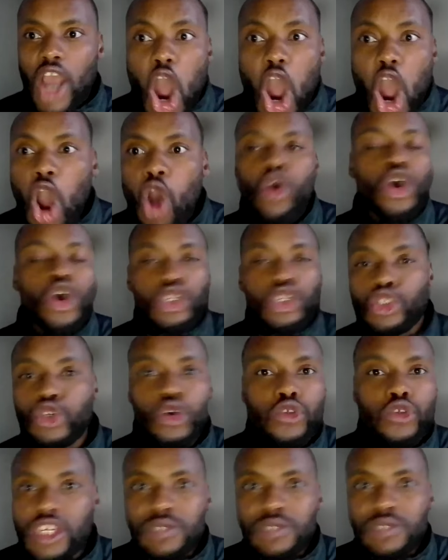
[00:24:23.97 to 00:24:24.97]
oh,
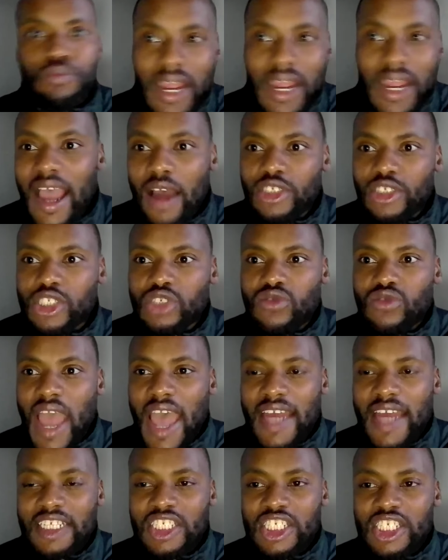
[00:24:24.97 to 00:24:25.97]
do this breakout
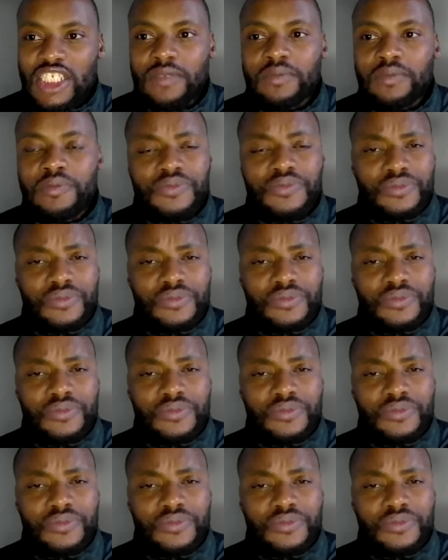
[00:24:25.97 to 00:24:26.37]
strategy